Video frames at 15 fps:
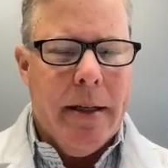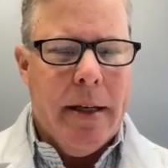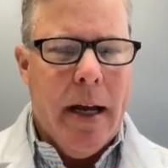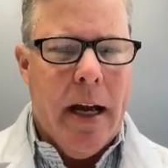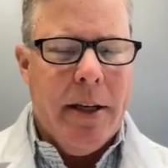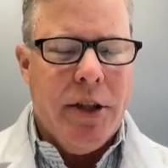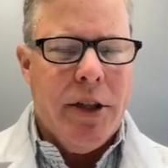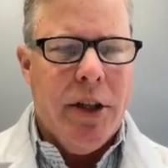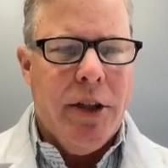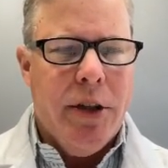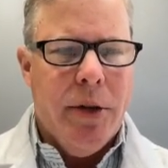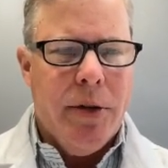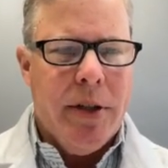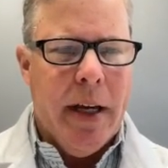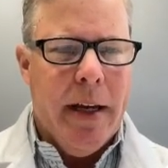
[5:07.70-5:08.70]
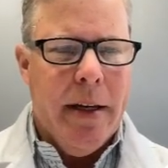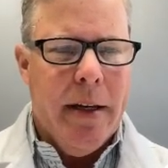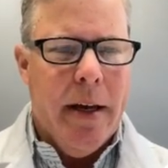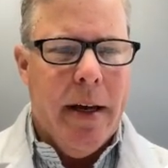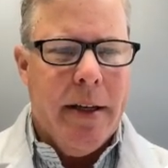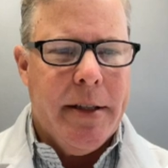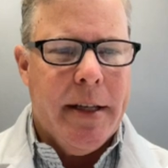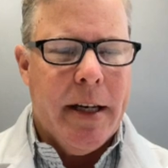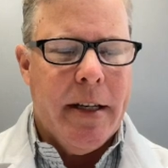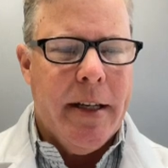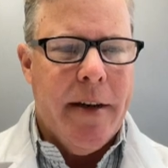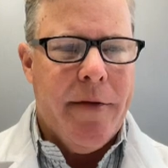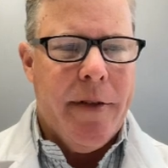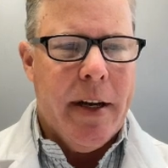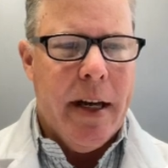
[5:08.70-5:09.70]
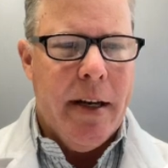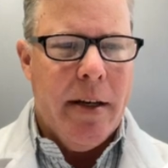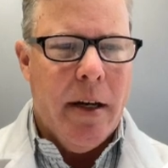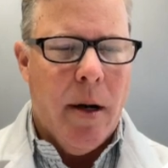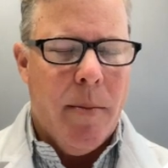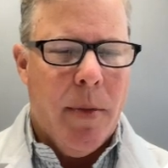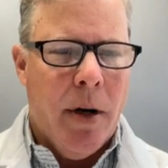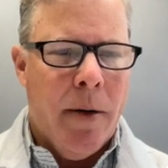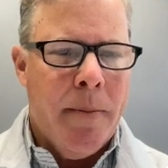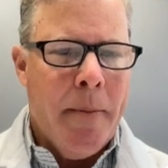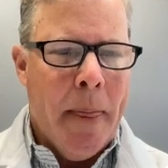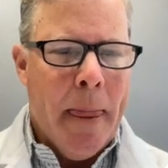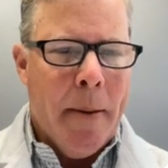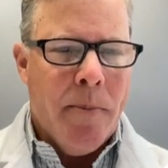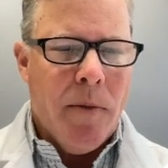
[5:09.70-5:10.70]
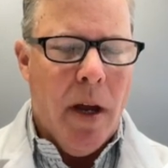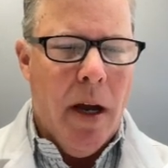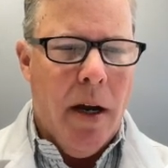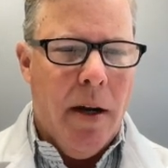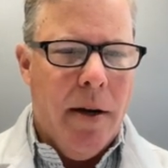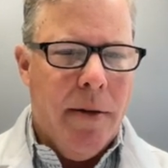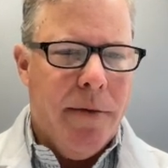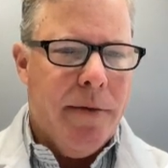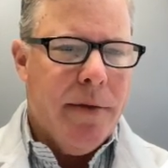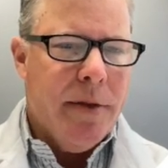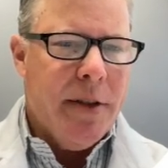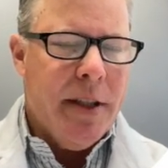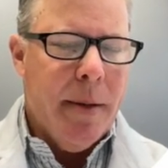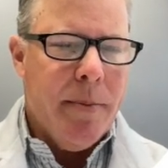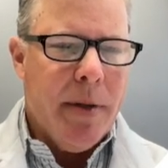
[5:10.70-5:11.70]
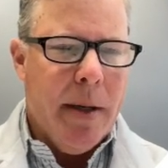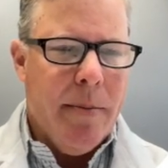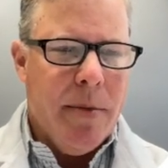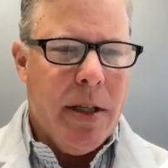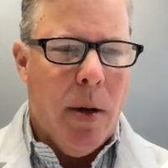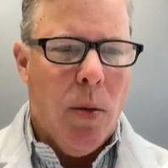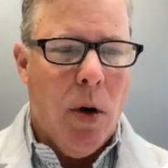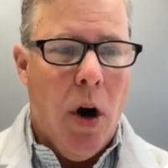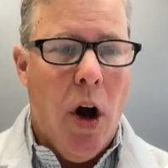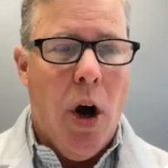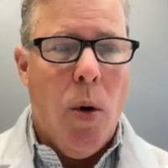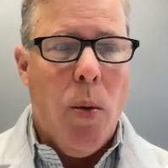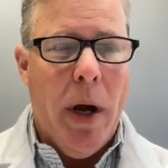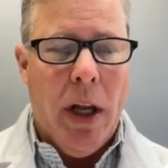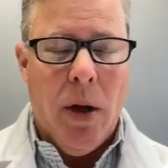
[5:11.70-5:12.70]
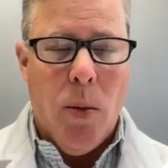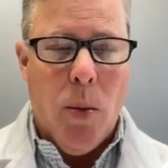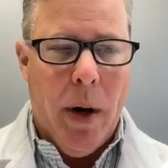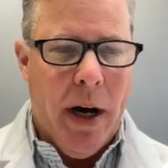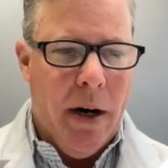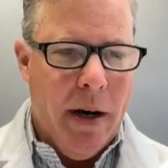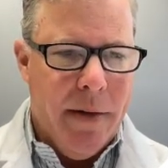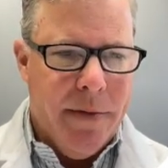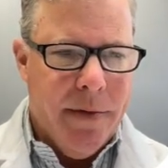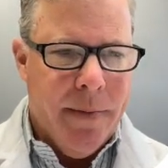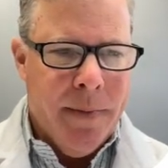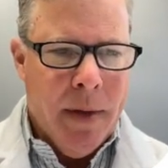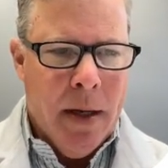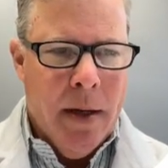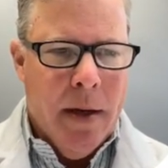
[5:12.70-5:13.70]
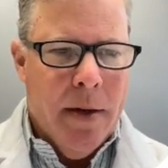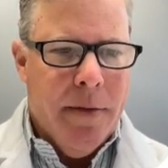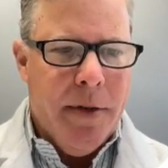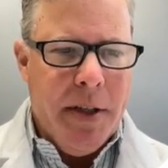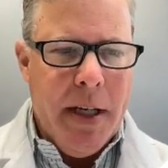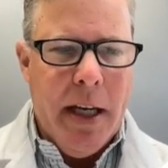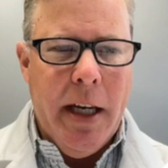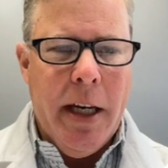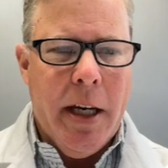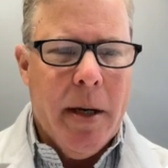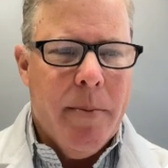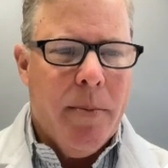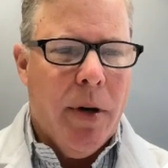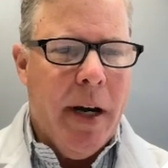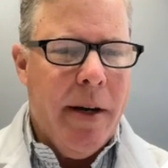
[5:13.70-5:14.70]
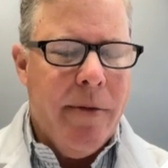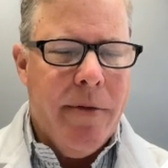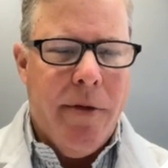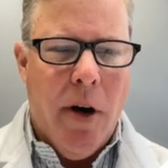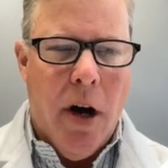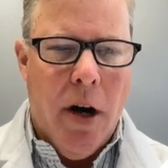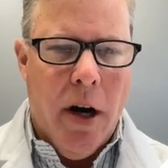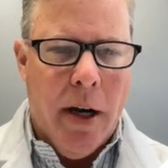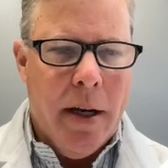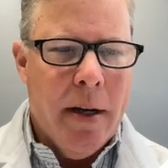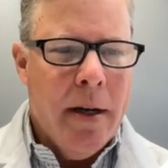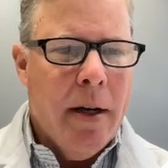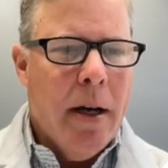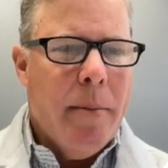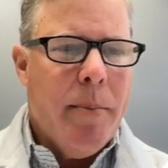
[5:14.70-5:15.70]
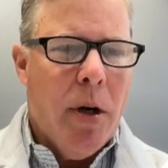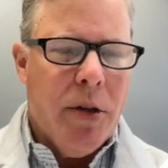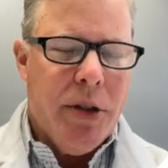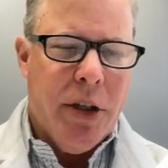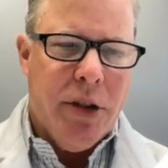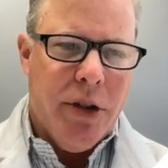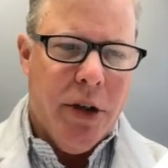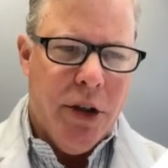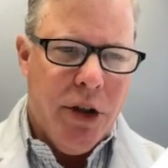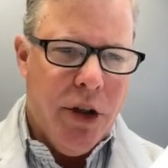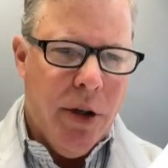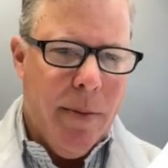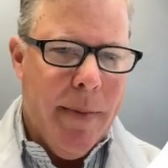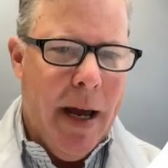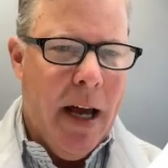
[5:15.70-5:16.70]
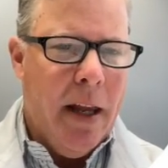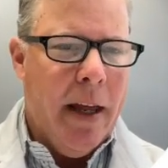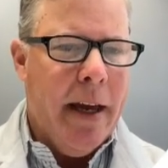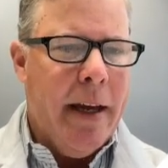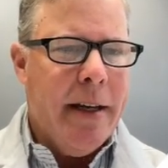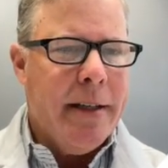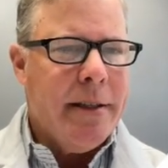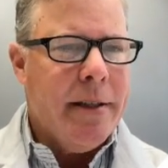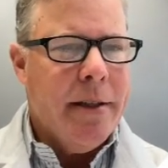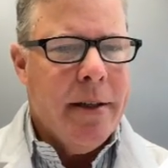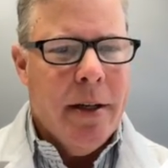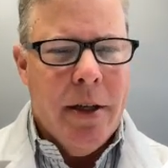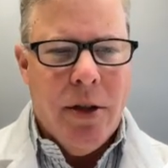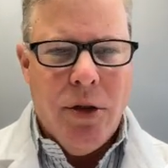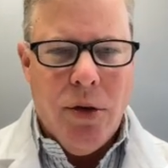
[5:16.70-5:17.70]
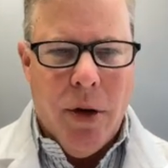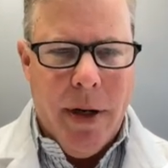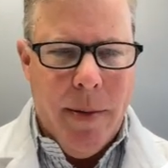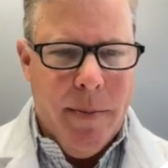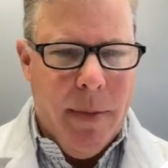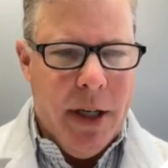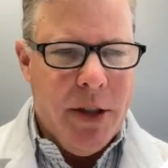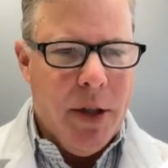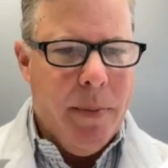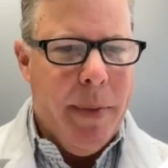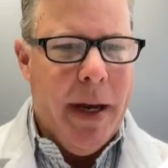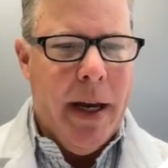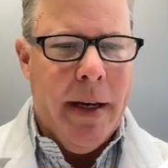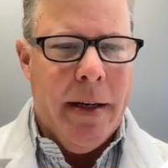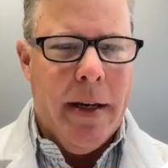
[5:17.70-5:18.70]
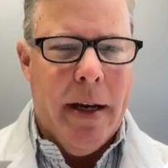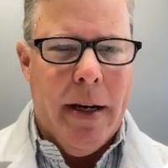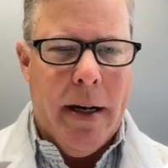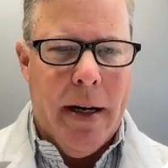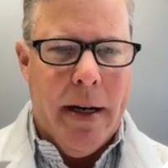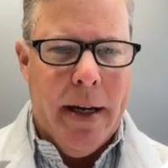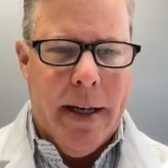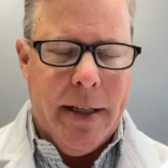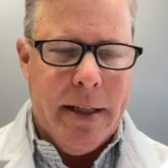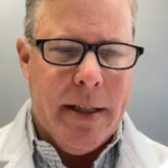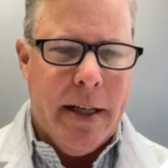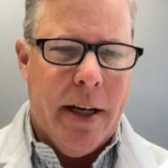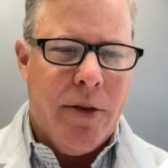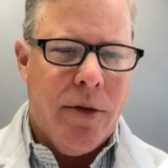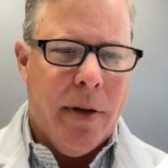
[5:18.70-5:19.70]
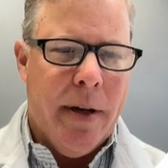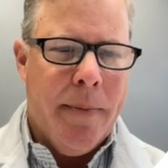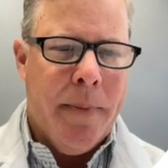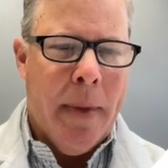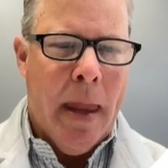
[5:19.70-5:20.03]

constitutes a significant number of symptoms that we're all well aware of. Fatigue, brain fog, post-exertional malaise, joint and muscle pain, etc.